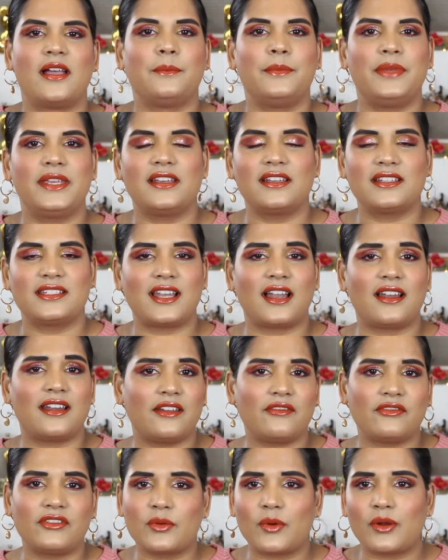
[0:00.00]
because not
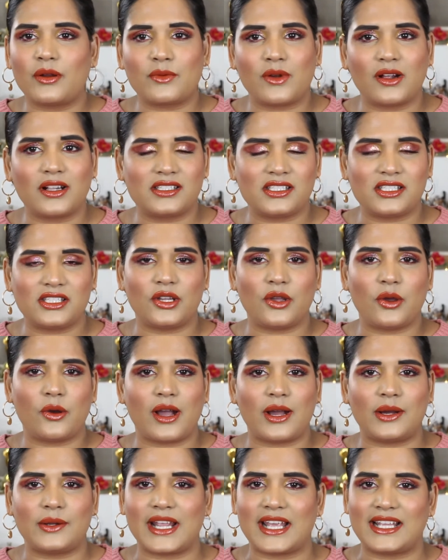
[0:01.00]
everyone wants to go
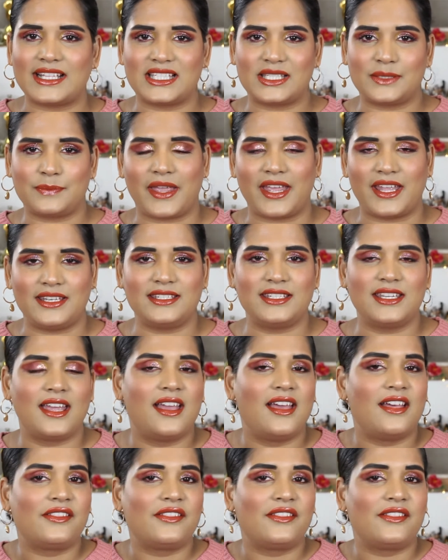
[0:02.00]
out and spend